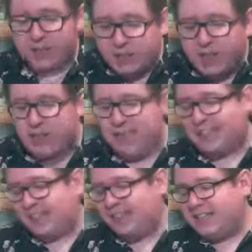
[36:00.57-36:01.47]
Just
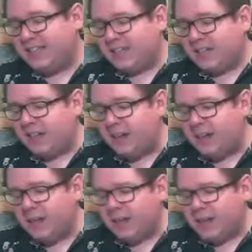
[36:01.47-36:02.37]
chatting.
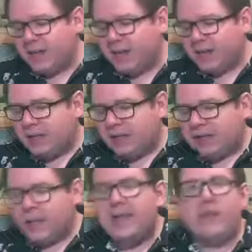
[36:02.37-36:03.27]
So,
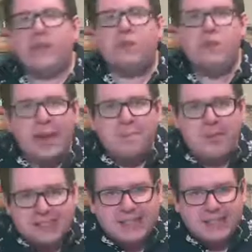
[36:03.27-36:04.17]
the raid
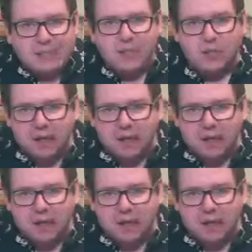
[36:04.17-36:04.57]
message